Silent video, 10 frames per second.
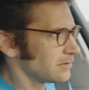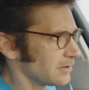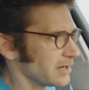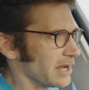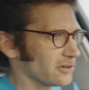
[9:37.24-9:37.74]

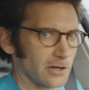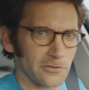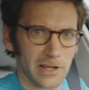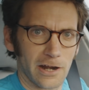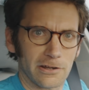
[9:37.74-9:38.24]
an
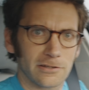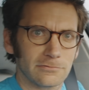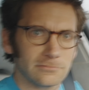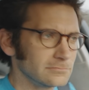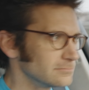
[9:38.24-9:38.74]
aircraft carrier,
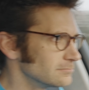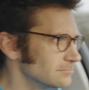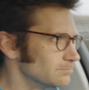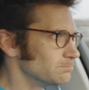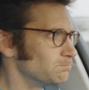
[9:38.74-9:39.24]

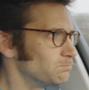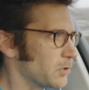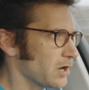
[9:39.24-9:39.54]
but